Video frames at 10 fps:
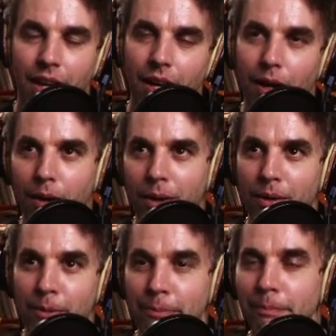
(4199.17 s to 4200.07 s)

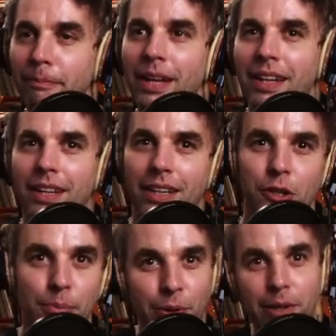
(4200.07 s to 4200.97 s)

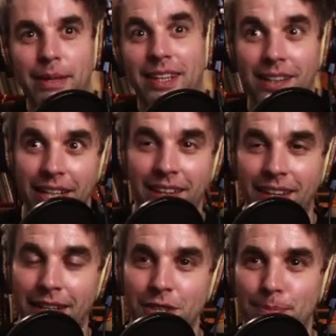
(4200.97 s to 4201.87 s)
You can book them at that link
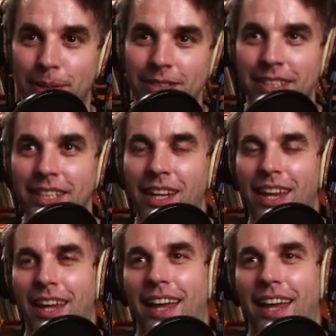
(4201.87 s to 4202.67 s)
that I just posted.